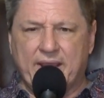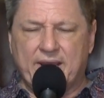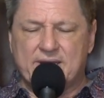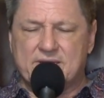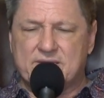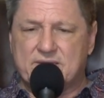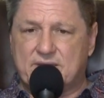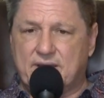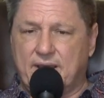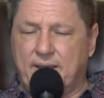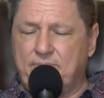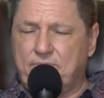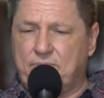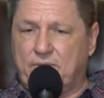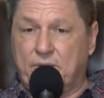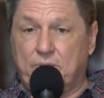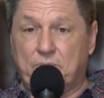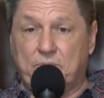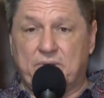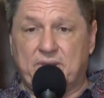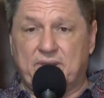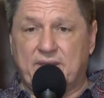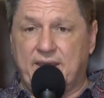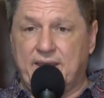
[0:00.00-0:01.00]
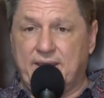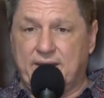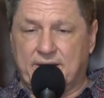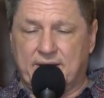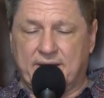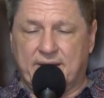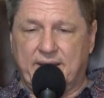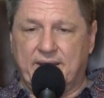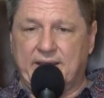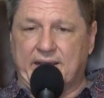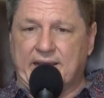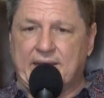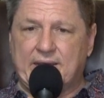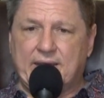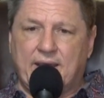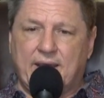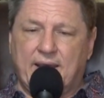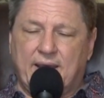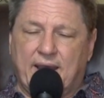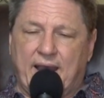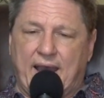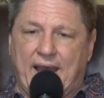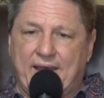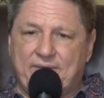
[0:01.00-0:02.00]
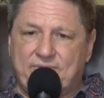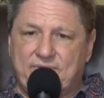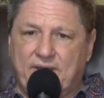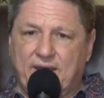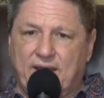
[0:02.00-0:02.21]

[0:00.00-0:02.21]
Same thing with healing. I've